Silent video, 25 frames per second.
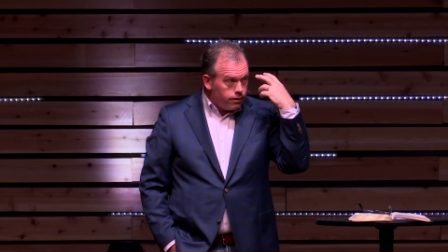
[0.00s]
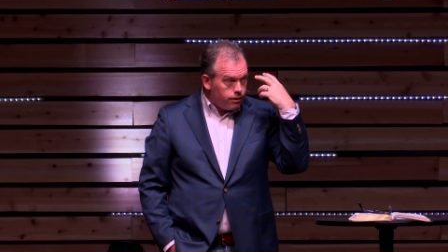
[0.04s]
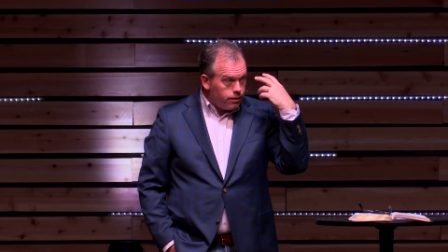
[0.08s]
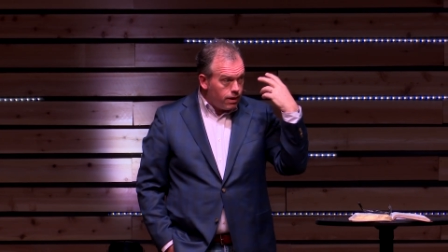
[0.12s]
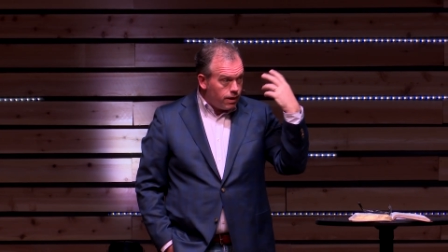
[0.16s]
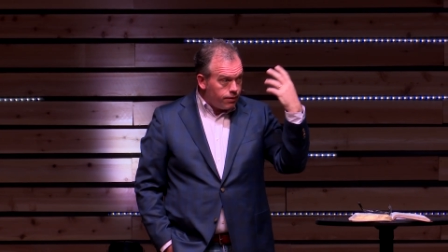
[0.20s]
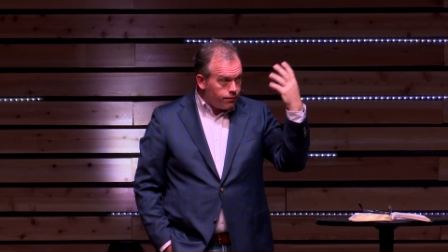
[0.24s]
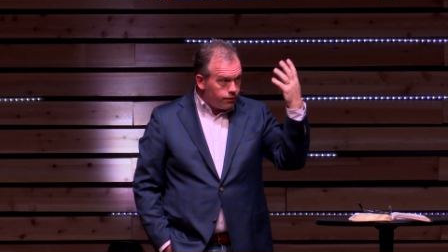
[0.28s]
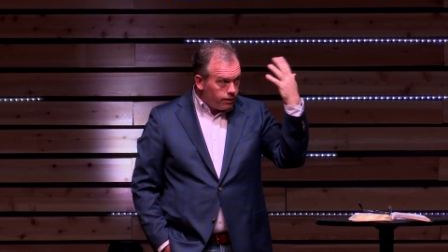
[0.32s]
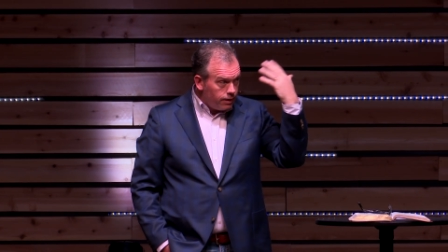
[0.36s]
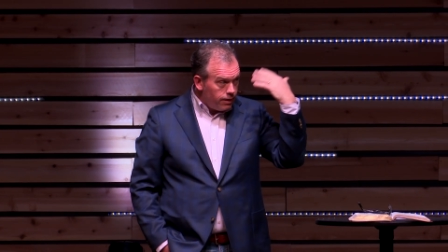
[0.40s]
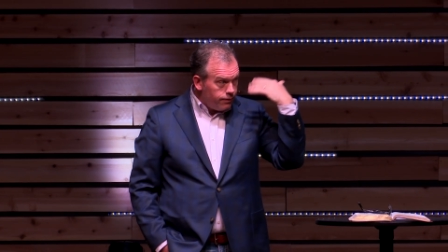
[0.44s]

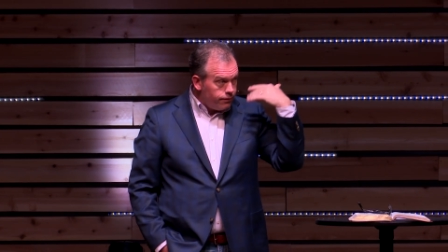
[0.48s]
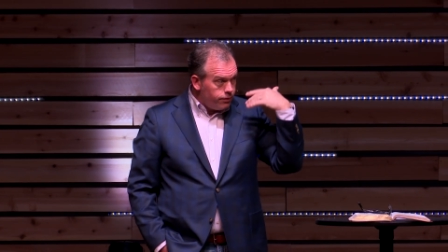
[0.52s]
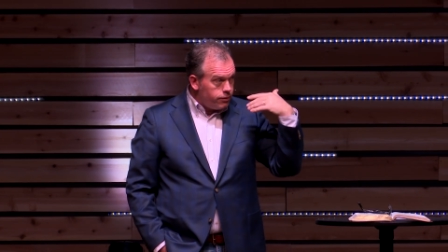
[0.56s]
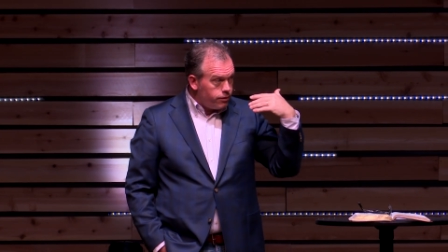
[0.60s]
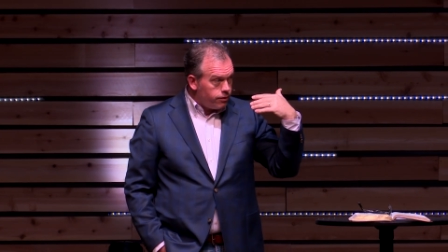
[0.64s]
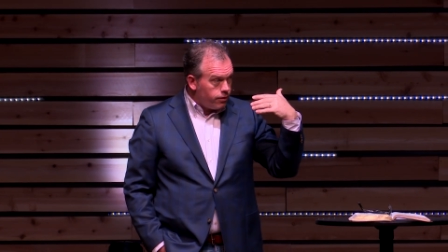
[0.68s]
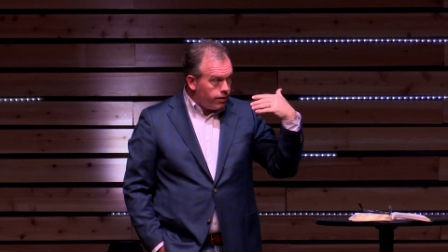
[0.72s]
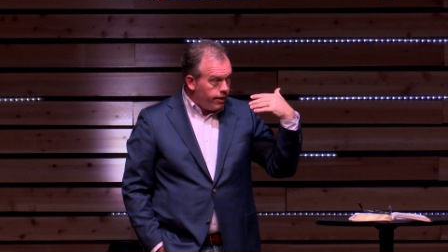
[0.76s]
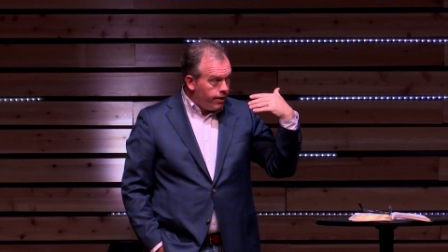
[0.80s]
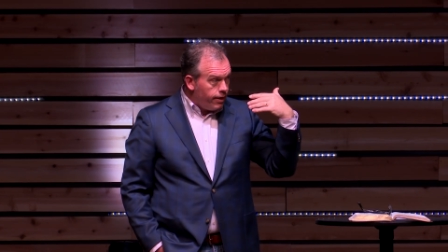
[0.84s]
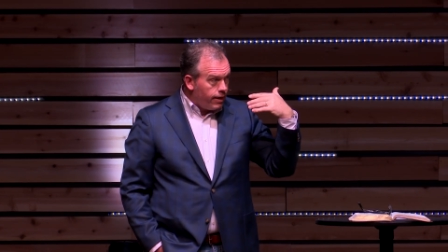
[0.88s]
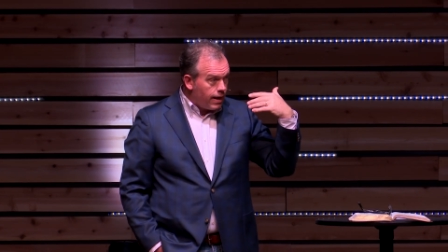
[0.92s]
You ever live in
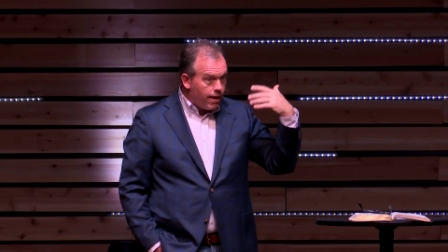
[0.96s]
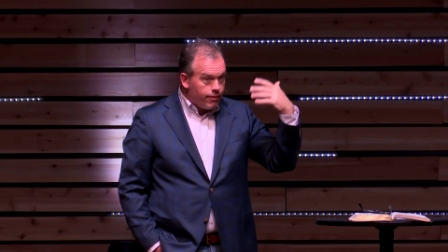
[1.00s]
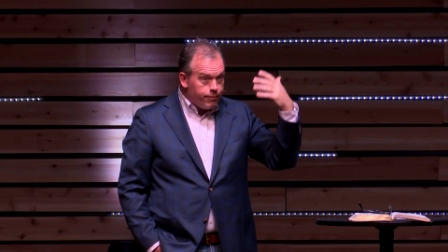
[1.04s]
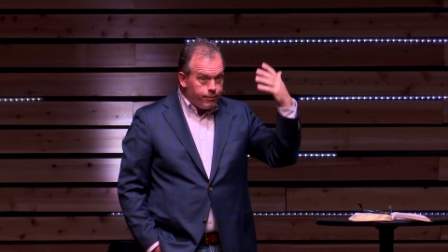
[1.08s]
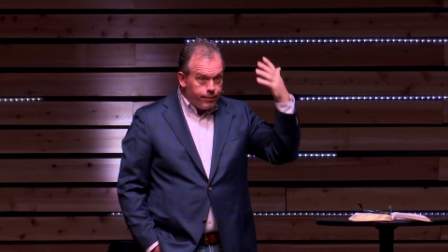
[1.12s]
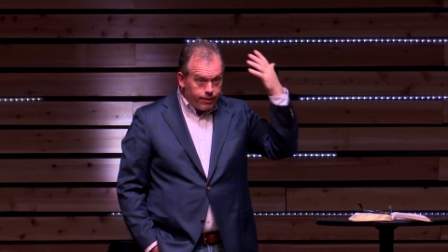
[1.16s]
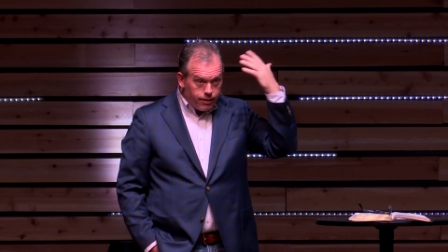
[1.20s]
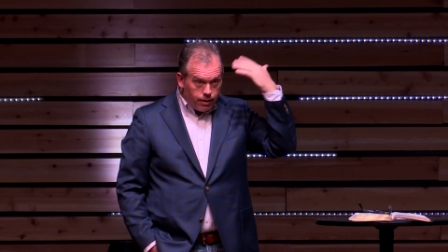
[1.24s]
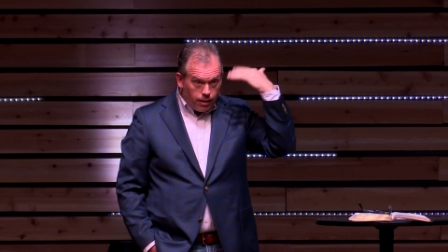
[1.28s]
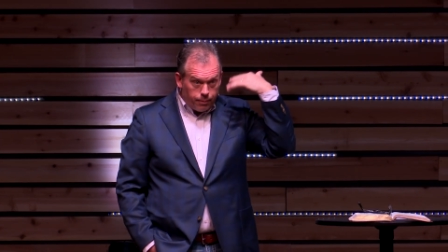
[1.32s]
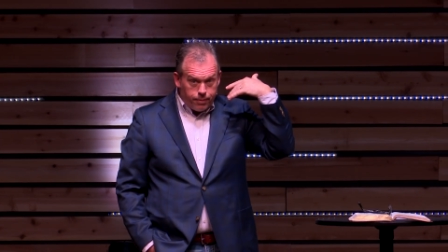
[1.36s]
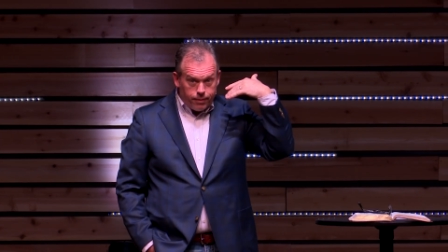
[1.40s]
your head? I've
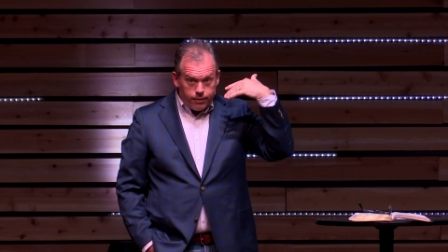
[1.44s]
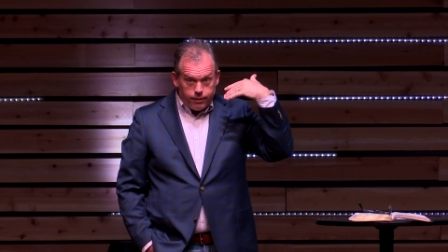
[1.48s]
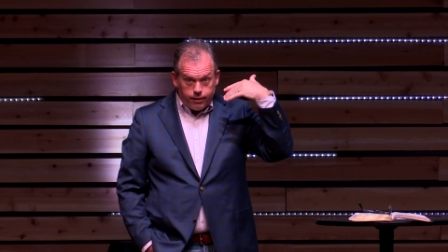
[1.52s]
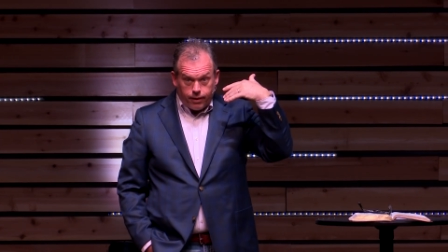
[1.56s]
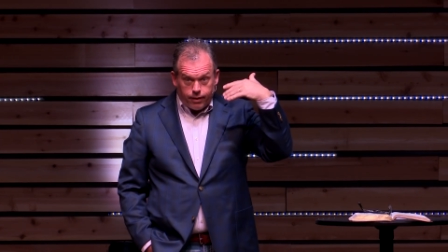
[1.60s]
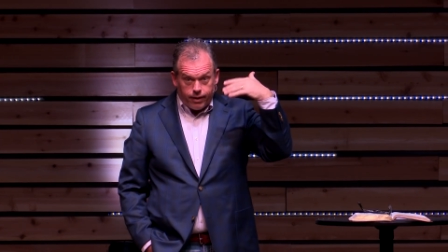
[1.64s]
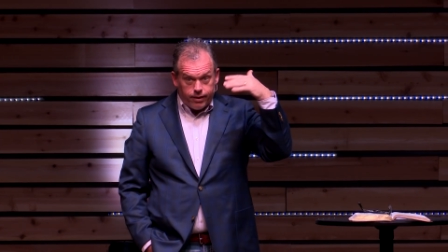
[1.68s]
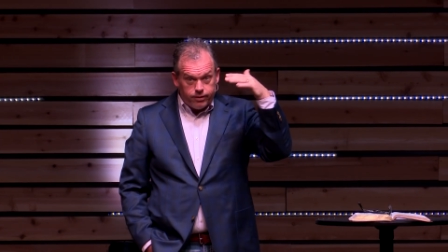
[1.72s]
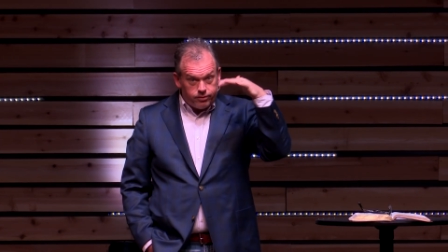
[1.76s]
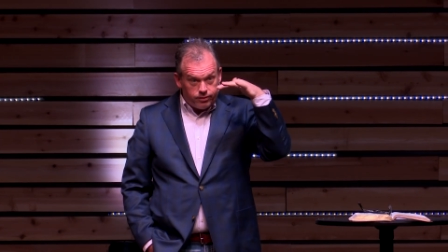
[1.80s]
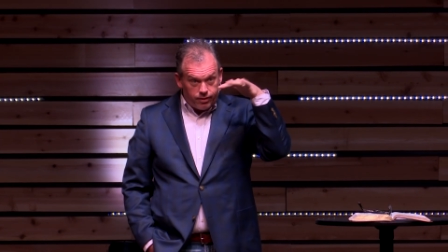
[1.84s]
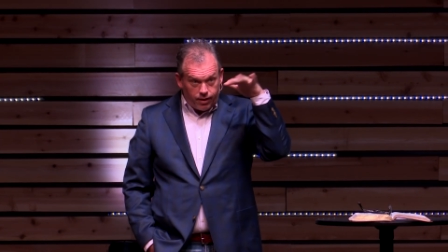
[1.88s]
been up in
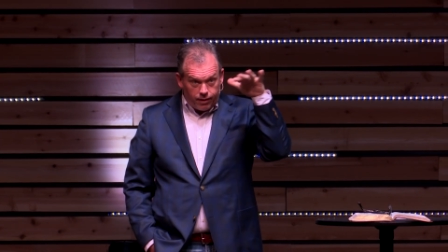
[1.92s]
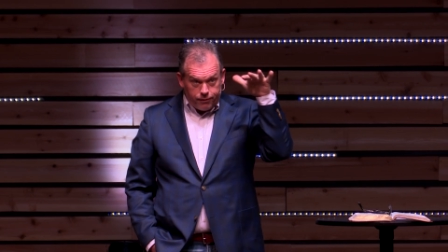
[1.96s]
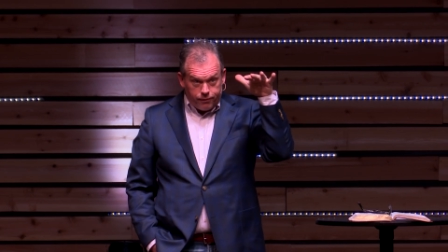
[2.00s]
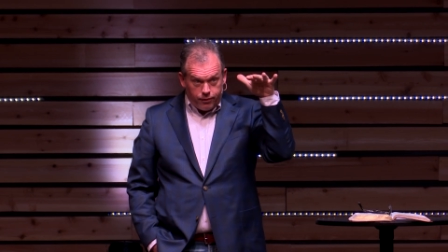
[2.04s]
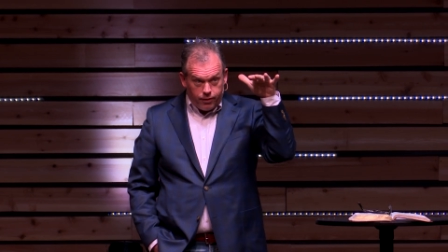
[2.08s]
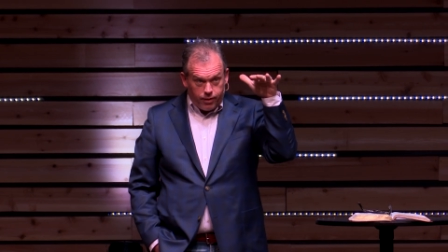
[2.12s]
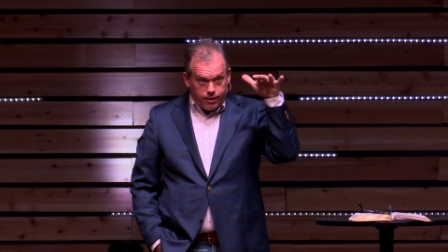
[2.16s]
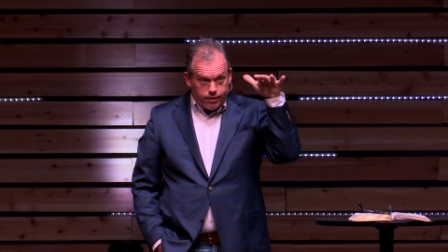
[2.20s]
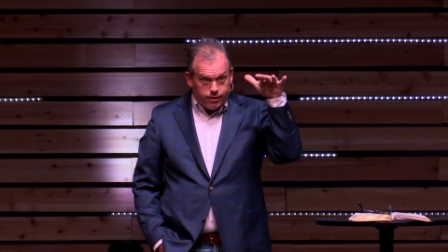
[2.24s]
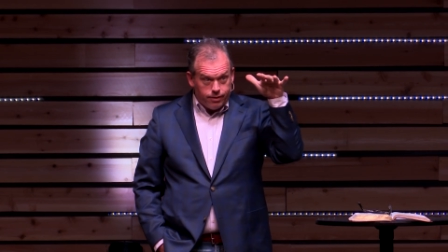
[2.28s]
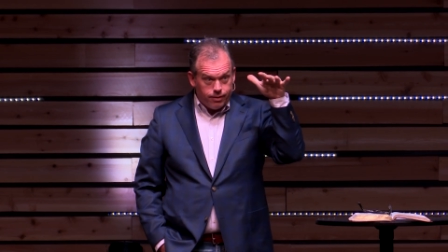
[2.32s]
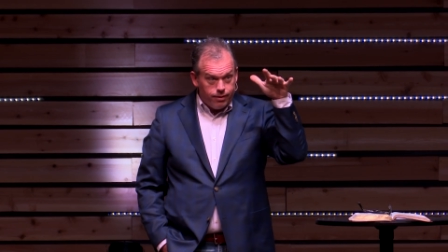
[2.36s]
there. It's not
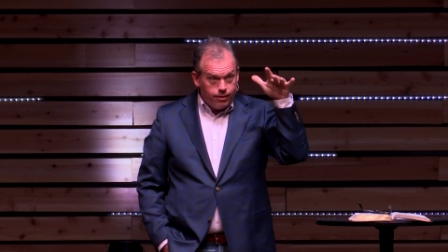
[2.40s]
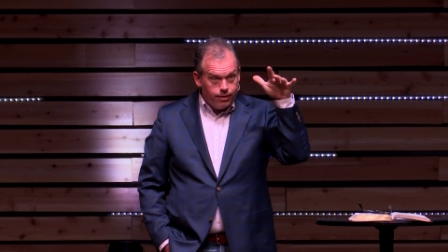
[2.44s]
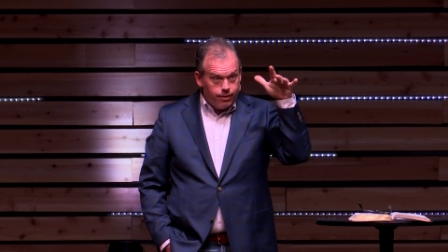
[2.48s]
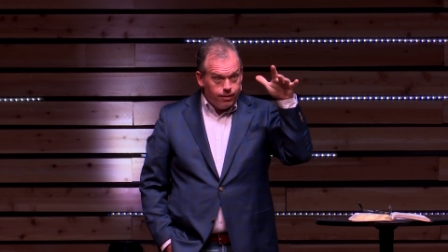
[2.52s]
fun.